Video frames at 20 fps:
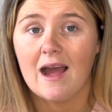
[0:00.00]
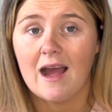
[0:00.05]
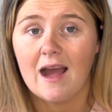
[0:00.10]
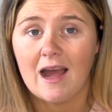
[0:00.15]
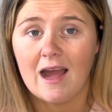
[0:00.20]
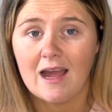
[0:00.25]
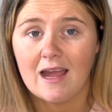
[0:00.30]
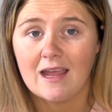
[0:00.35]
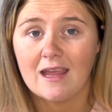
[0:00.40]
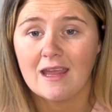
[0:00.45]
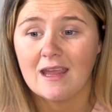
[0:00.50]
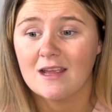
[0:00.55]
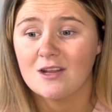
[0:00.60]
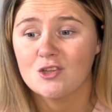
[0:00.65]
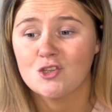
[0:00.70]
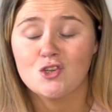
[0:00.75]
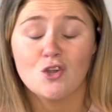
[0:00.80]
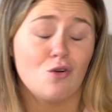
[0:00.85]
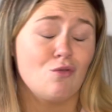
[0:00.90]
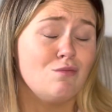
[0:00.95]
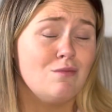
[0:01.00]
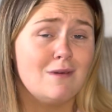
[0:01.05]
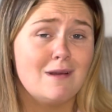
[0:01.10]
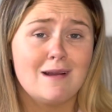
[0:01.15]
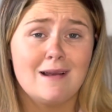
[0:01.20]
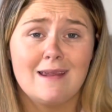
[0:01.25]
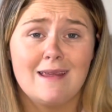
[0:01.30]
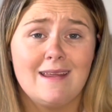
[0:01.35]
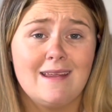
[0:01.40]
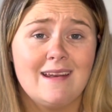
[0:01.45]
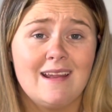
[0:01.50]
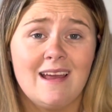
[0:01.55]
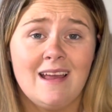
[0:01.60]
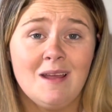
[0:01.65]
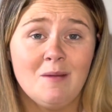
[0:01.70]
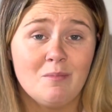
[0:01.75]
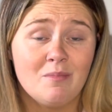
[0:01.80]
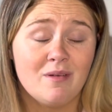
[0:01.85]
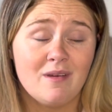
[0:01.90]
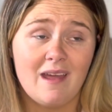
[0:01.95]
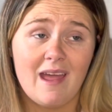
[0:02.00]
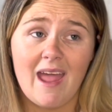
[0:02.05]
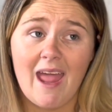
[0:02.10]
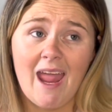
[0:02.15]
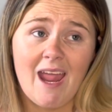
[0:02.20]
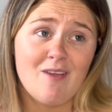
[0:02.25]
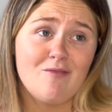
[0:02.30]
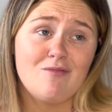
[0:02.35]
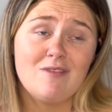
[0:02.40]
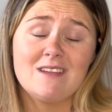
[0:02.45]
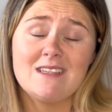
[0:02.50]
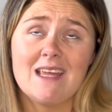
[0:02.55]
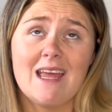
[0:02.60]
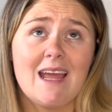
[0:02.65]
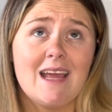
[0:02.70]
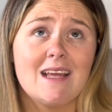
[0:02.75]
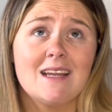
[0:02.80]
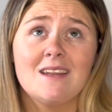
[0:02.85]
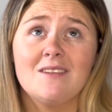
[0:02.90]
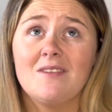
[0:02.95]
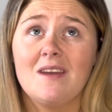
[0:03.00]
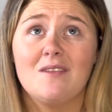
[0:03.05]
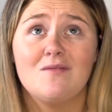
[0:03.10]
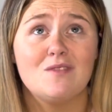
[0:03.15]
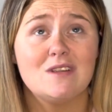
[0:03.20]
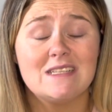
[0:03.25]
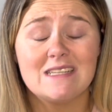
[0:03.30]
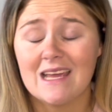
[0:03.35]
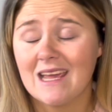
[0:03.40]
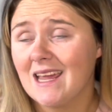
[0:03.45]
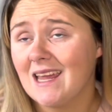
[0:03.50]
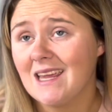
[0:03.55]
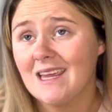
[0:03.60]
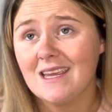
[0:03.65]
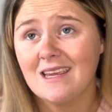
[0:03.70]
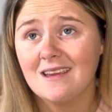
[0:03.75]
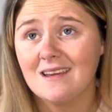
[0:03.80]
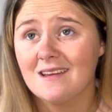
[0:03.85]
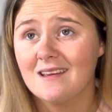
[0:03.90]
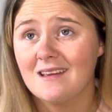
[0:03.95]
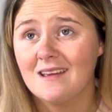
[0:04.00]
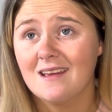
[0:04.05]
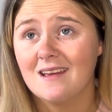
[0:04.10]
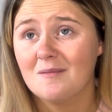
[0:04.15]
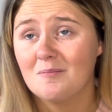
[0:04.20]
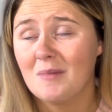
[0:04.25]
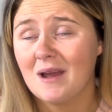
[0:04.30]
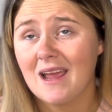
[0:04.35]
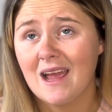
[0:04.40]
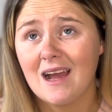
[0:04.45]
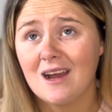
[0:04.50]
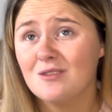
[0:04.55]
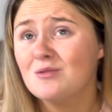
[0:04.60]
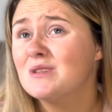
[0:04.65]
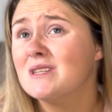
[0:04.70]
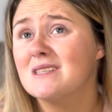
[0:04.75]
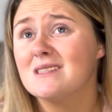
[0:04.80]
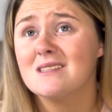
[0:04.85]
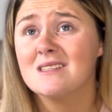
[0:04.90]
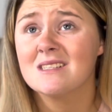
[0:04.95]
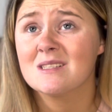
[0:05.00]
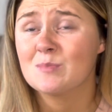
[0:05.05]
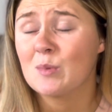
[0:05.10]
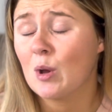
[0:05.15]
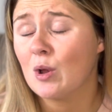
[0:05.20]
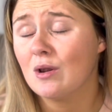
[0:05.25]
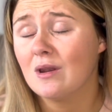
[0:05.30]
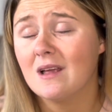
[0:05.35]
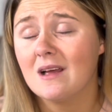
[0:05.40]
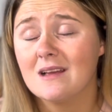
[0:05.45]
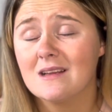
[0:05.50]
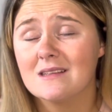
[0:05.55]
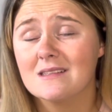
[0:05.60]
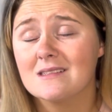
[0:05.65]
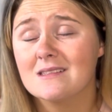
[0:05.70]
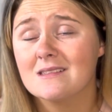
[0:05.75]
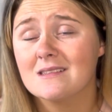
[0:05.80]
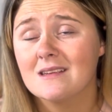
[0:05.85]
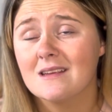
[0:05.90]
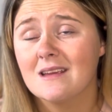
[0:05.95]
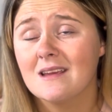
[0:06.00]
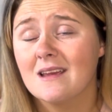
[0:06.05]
I don't clean up every second of every day. My house isn't spotless.